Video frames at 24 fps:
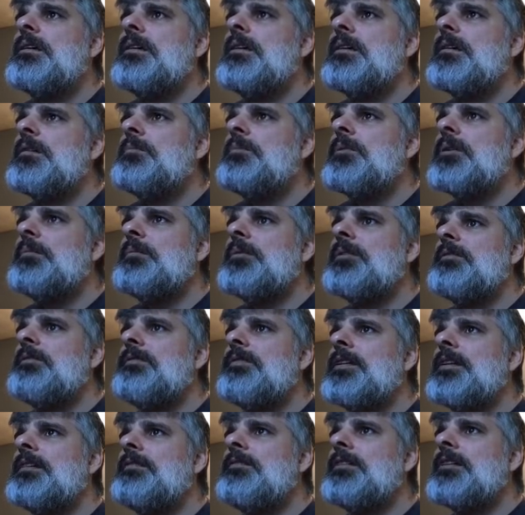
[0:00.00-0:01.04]
And he's probably a
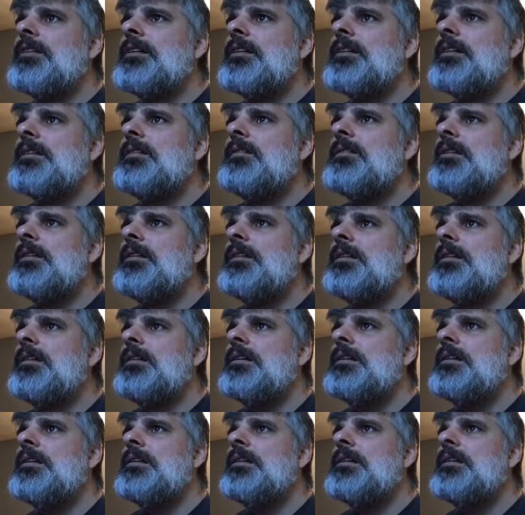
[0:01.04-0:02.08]
favorite now.
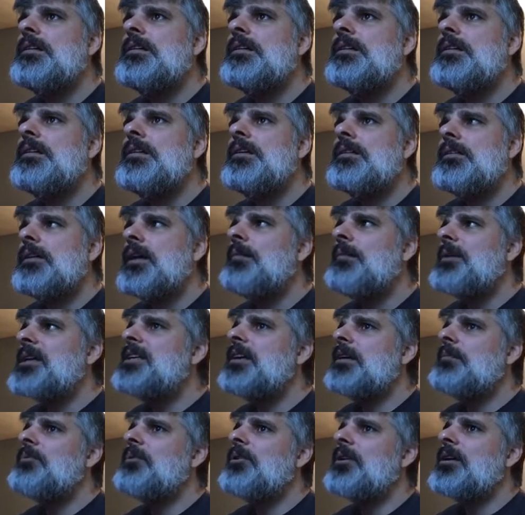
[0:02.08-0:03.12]
So again, my
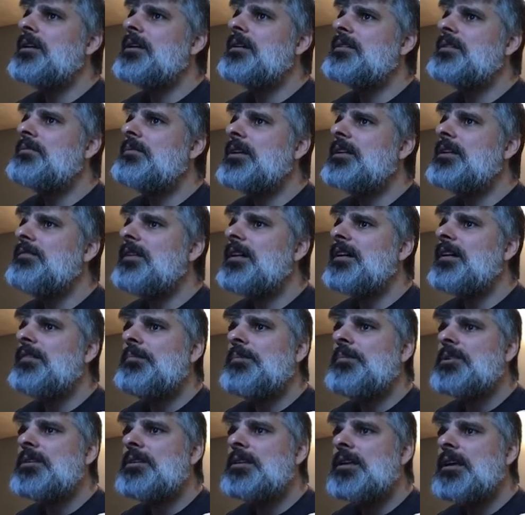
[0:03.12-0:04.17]
take point is
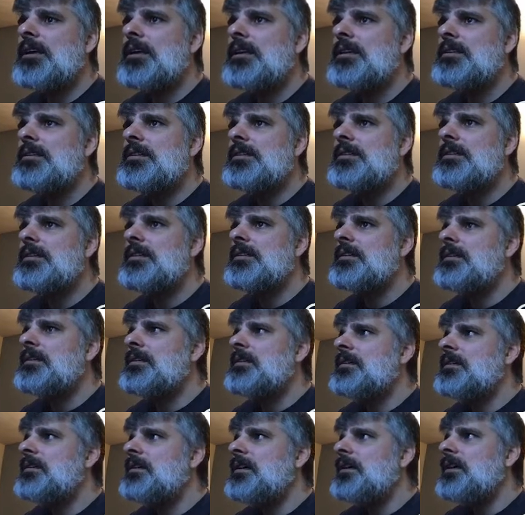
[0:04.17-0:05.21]
25%.
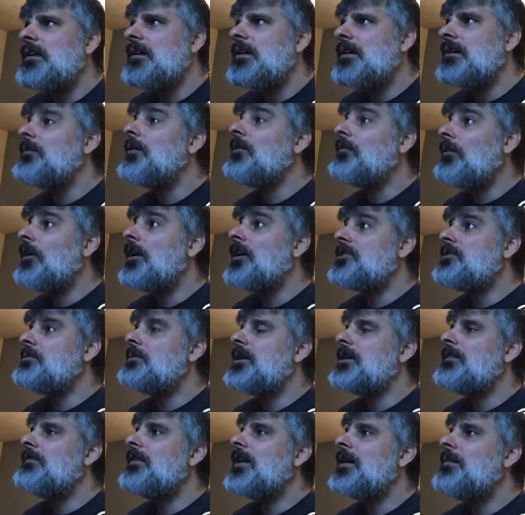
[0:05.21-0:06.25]
A raw
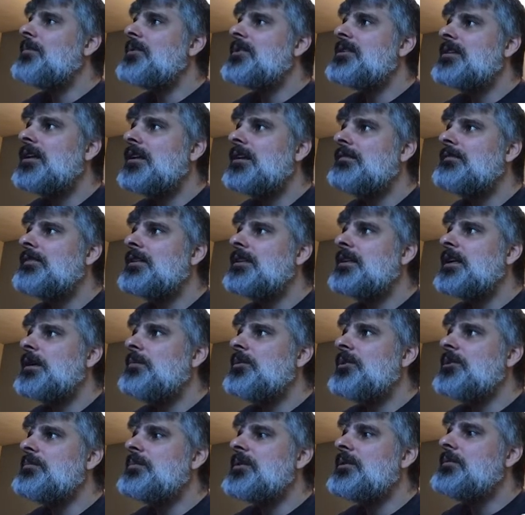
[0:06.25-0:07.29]
25% if he
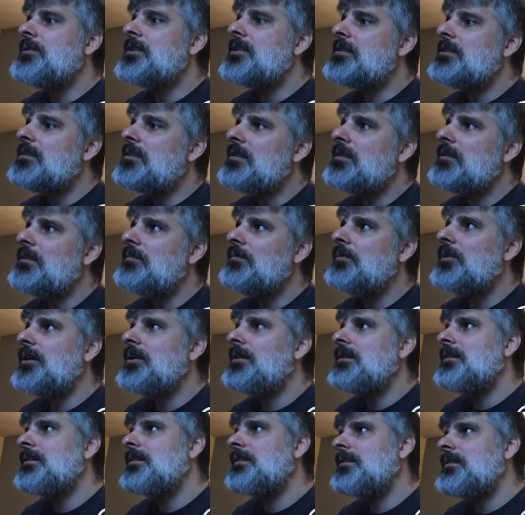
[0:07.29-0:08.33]
doubles me, which is
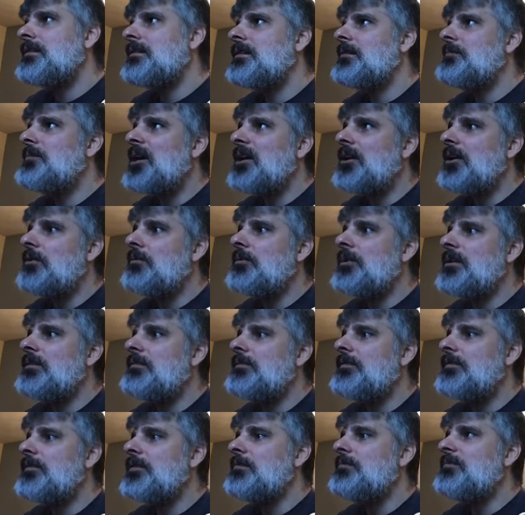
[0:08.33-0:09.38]
the amount I
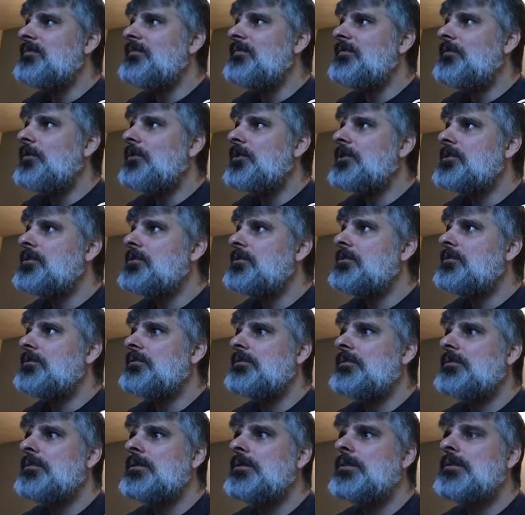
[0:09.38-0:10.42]
win from
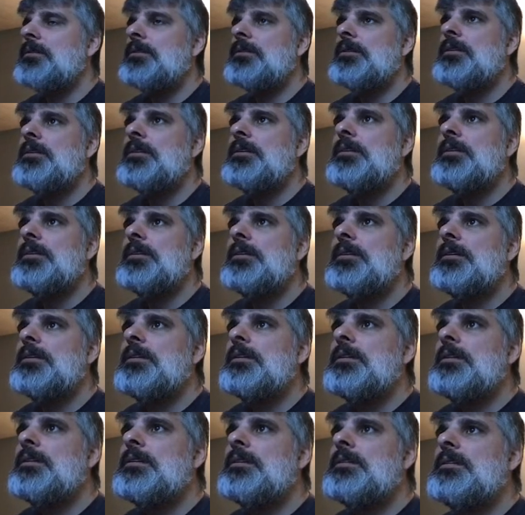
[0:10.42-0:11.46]
4-2.
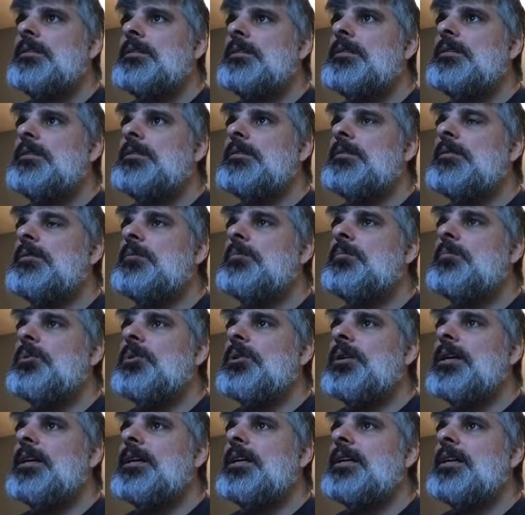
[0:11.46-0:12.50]
Oh
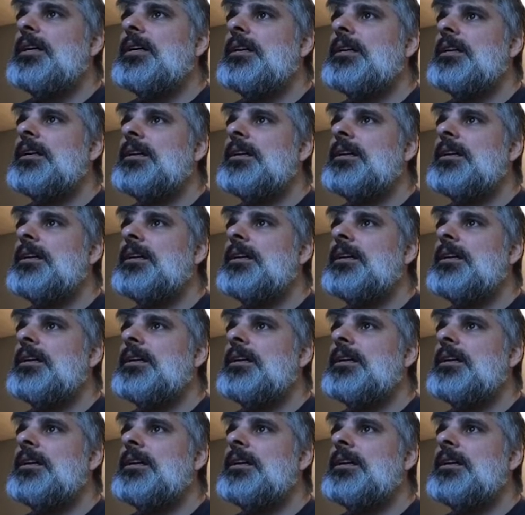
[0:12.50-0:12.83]
boy.